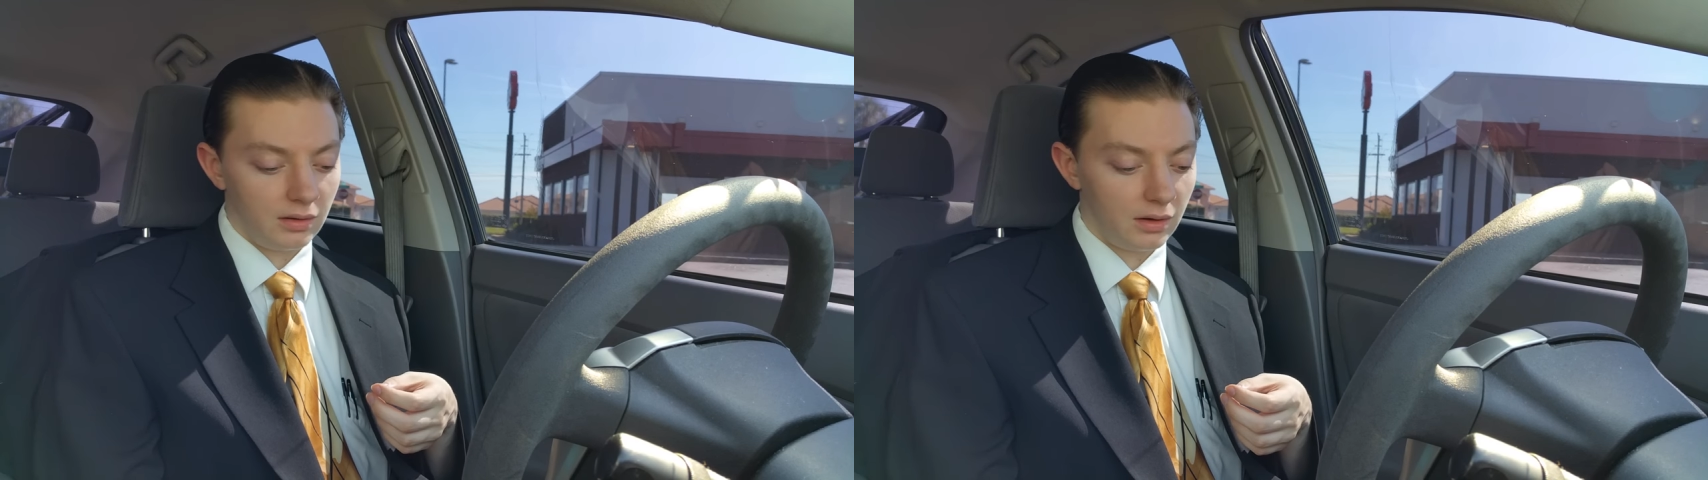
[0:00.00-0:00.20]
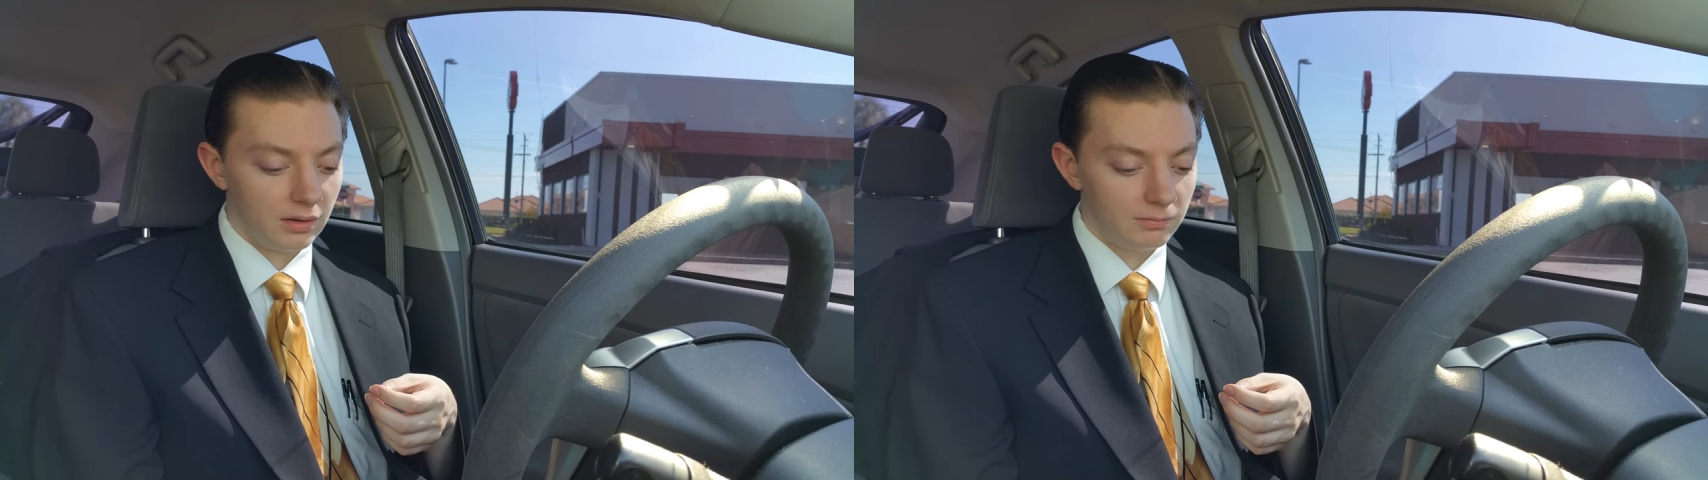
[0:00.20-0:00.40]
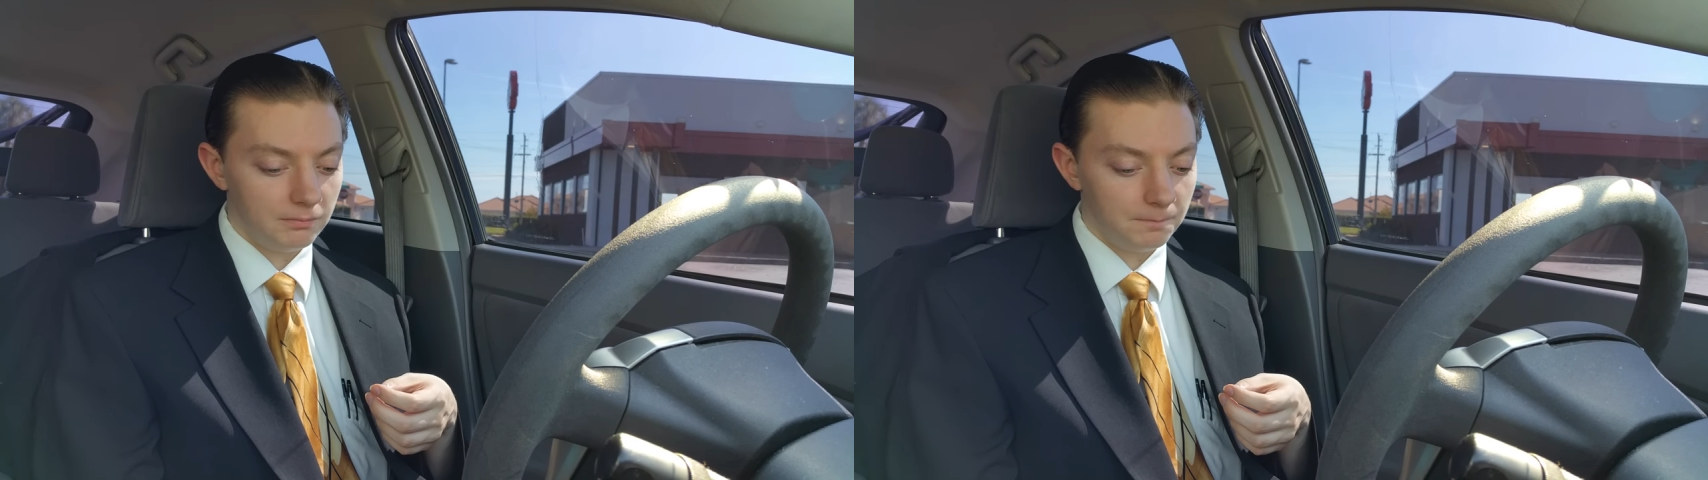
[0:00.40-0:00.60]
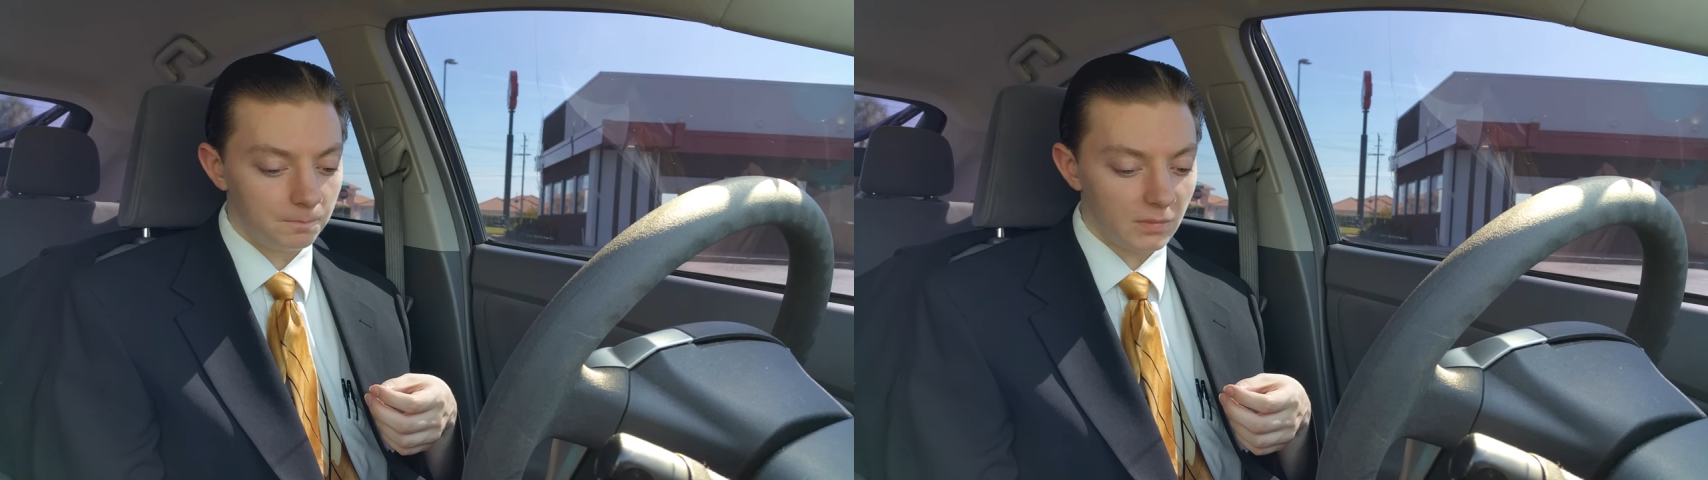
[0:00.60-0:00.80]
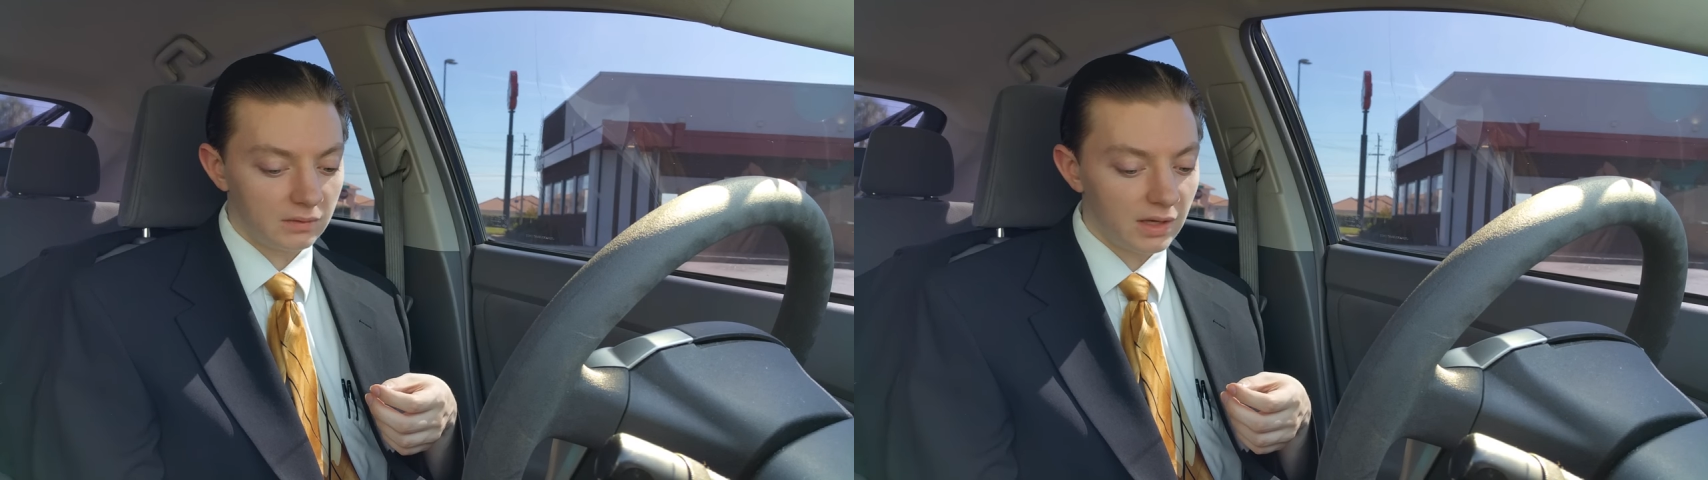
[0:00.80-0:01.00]

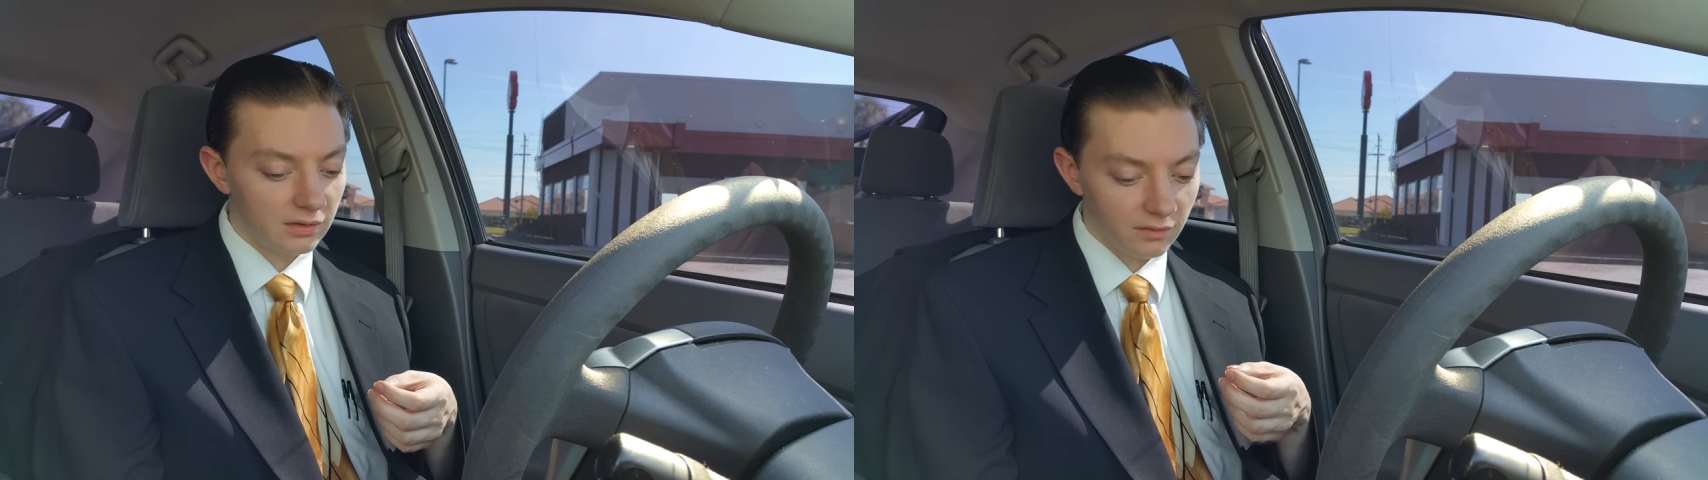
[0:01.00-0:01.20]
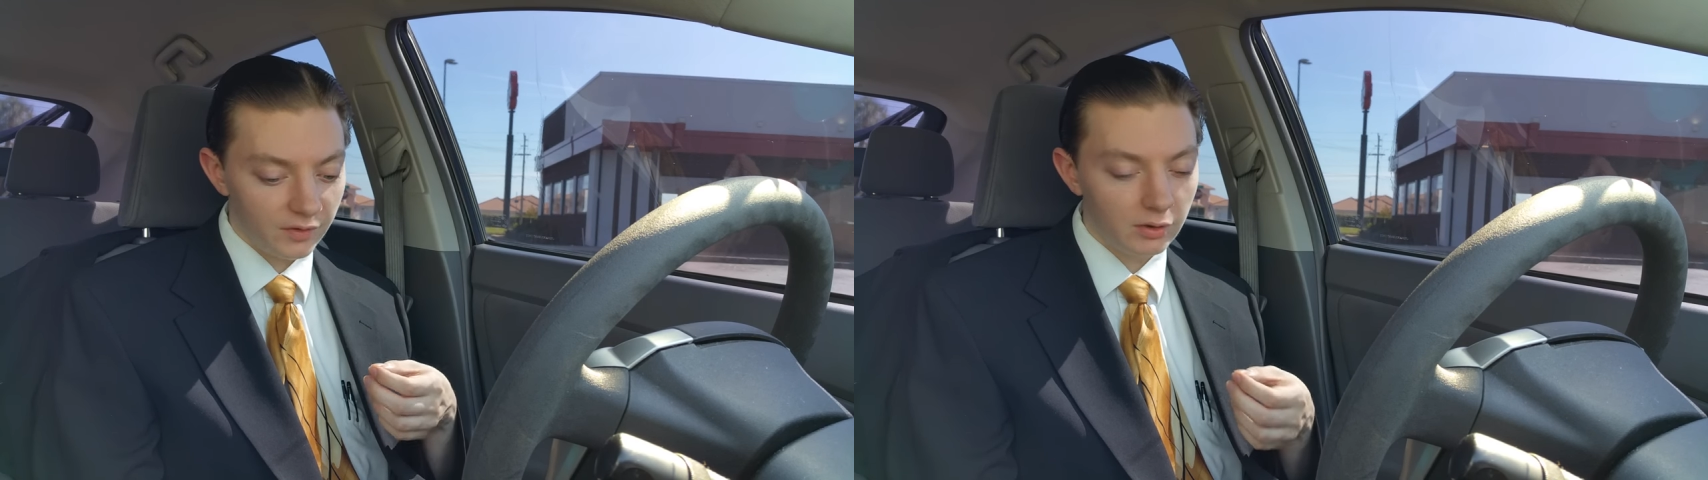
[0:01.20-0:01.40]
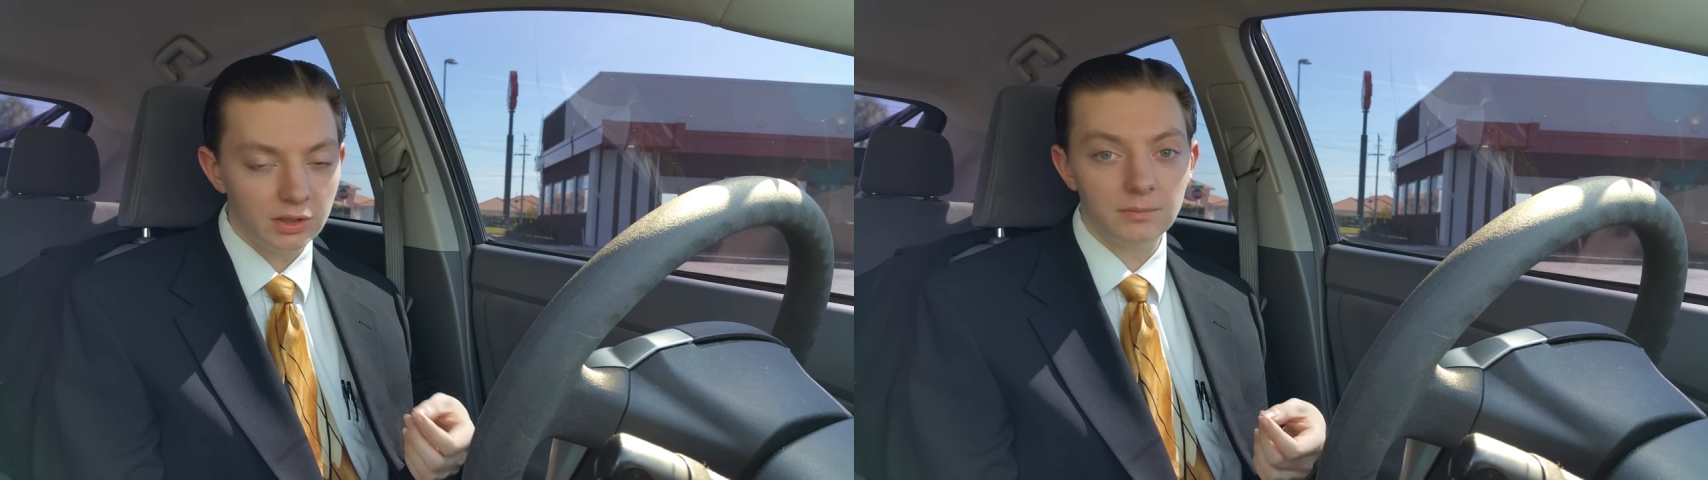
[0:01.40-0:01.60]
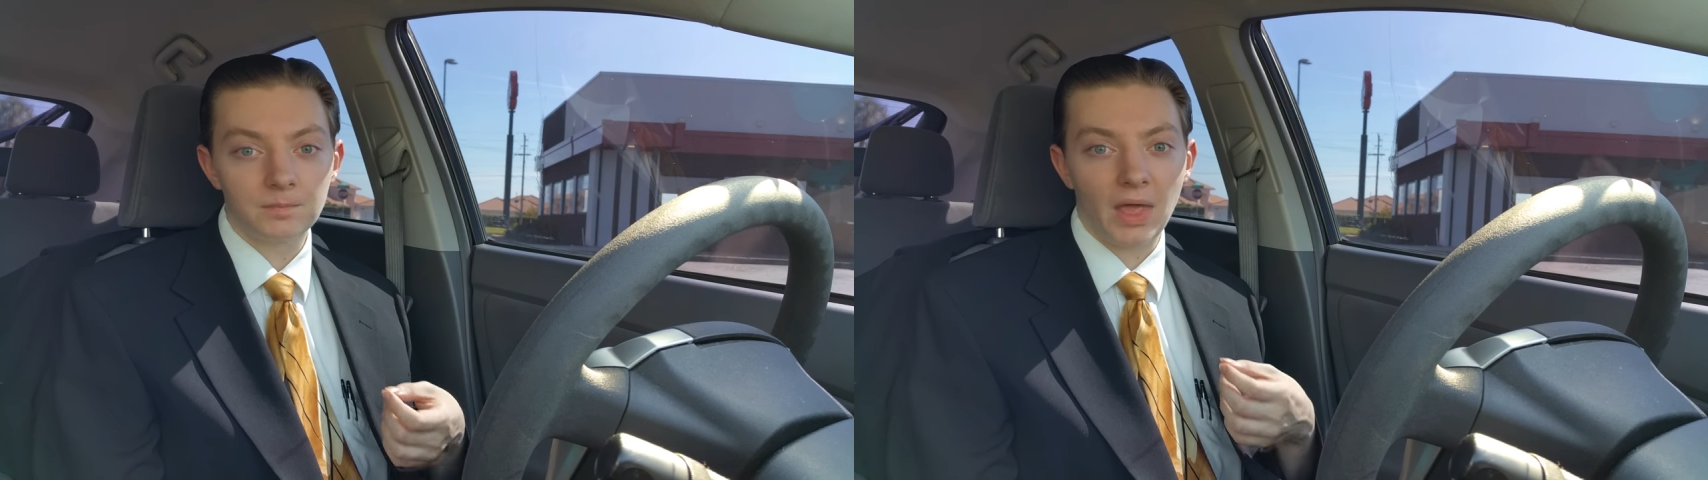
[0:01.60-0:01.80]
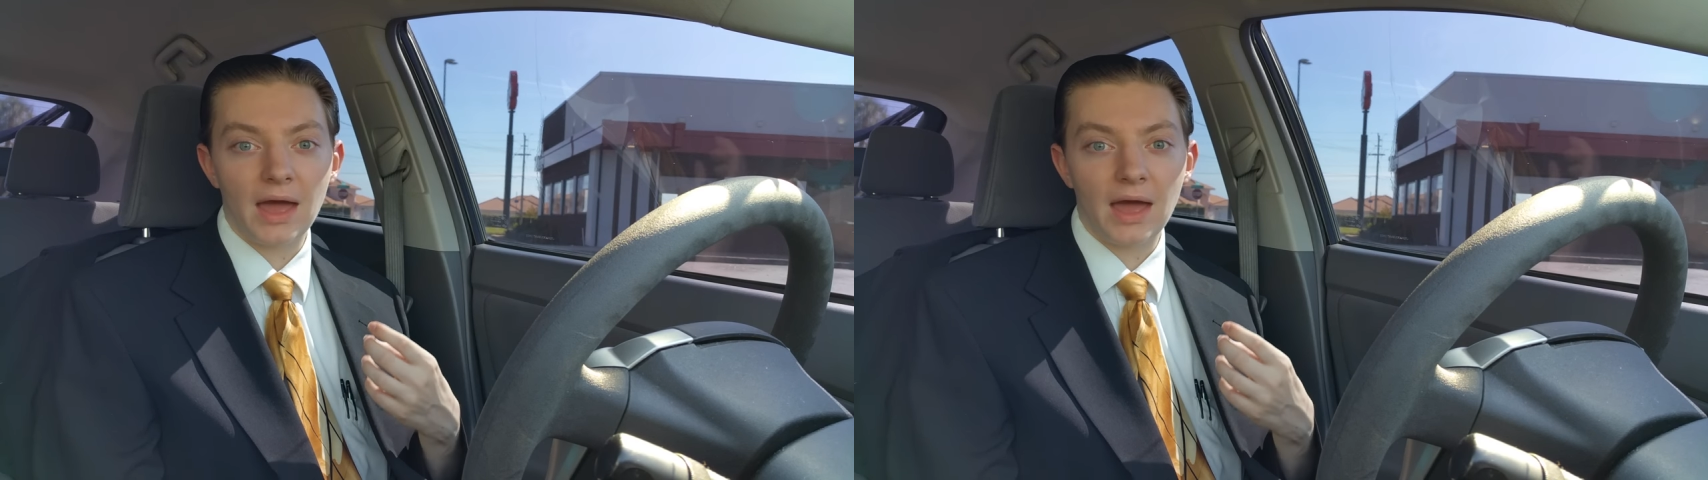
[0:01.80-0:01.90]
that is a very